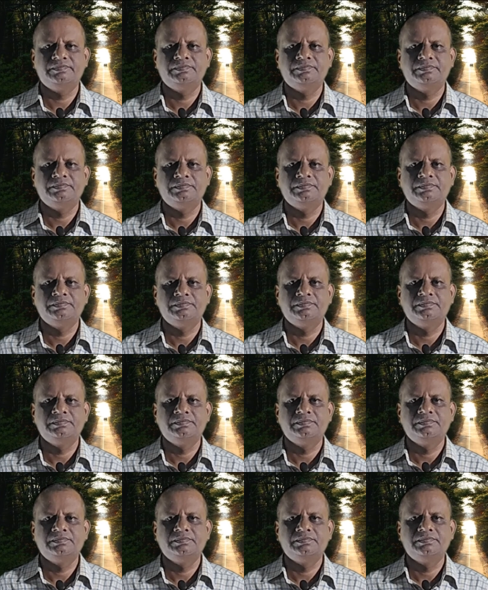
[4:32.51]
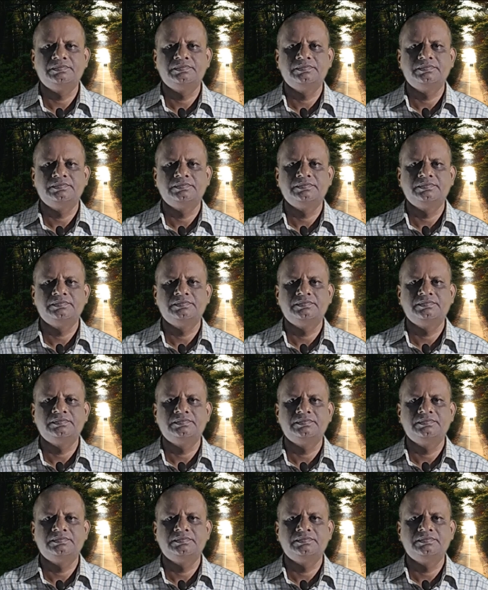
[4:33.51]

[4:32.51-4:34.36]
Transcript: Nothing is said.